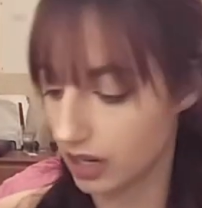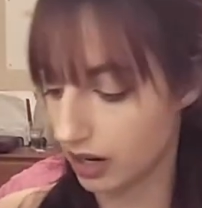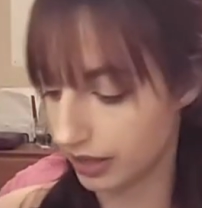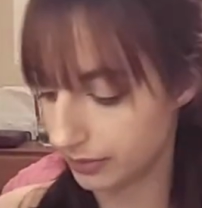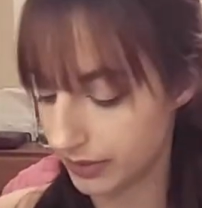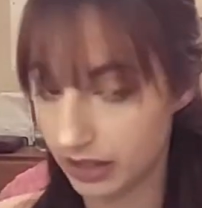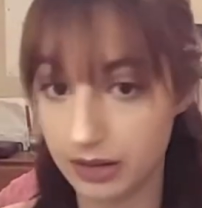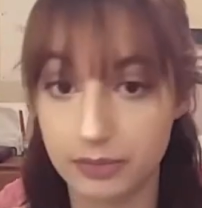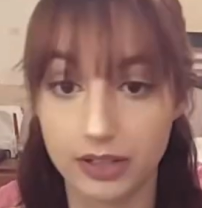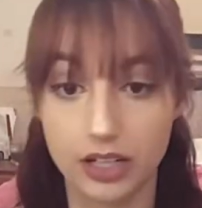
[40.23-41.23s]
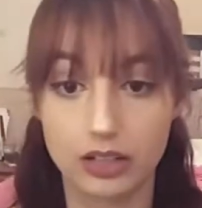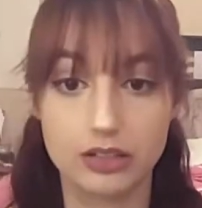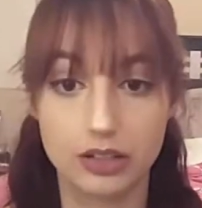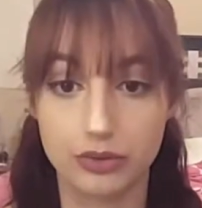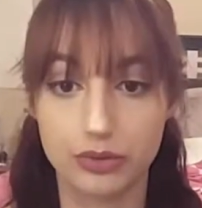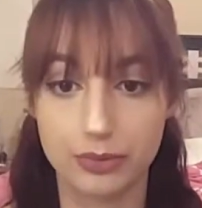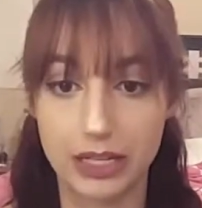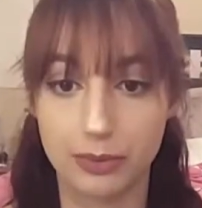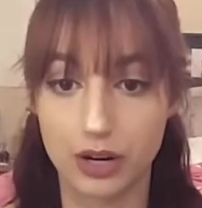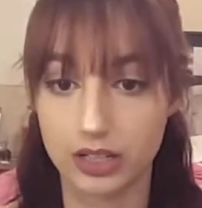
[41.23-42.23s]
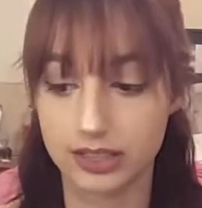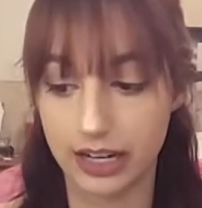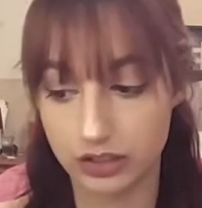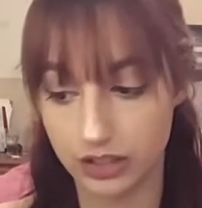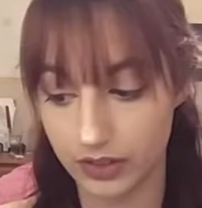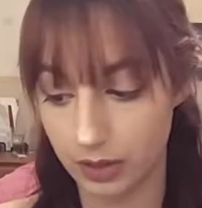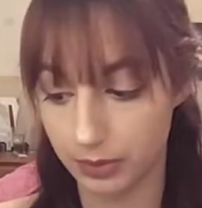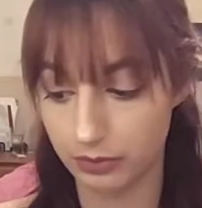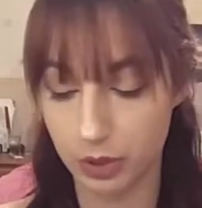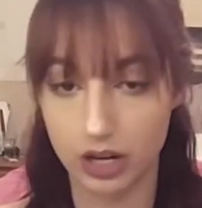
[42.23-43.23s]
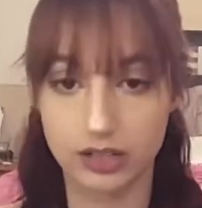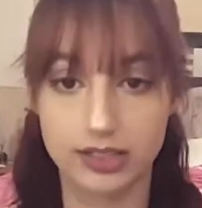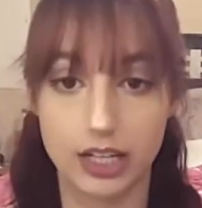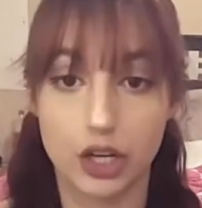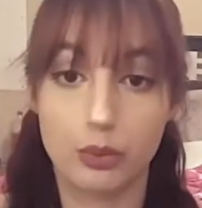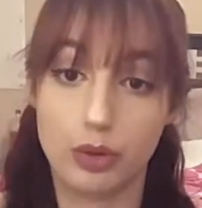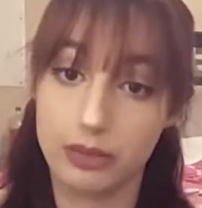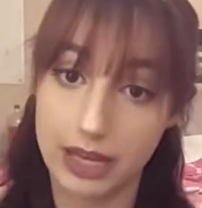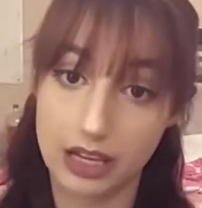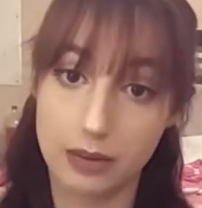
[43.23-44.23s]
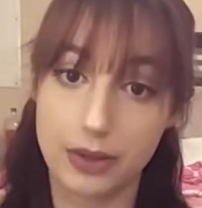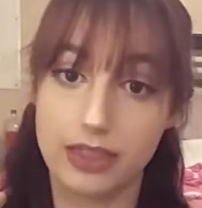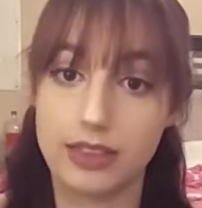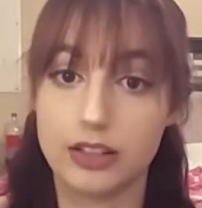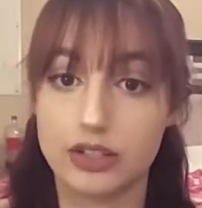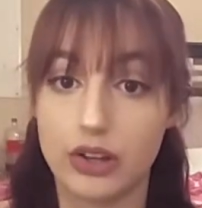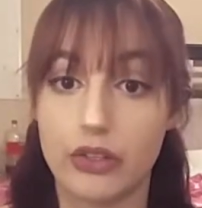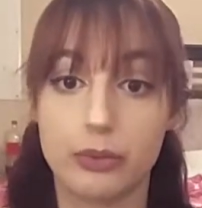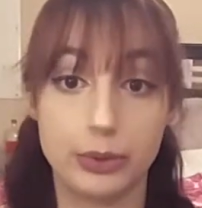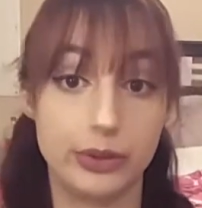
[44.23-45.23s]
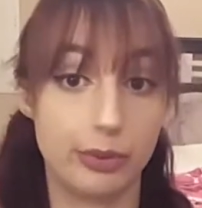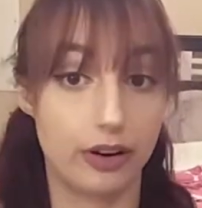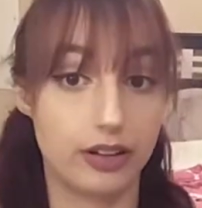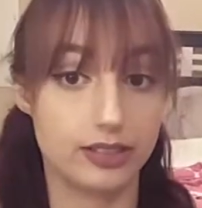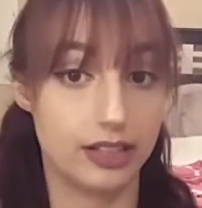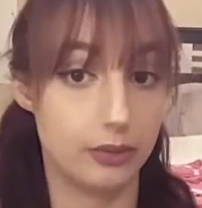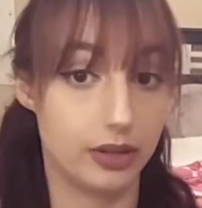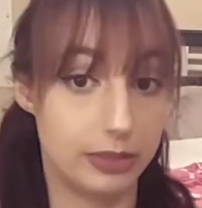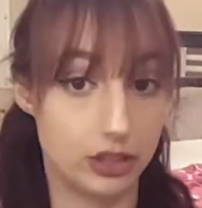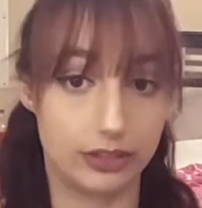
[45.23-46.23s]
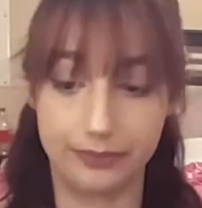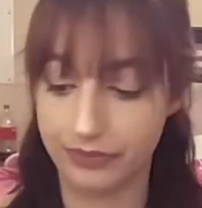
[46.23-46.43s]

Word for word: Alright, and then I'm gonna go through the makeup products. I actually have a couple of products that go with makeup, and then there's other beauty products that I want to mention.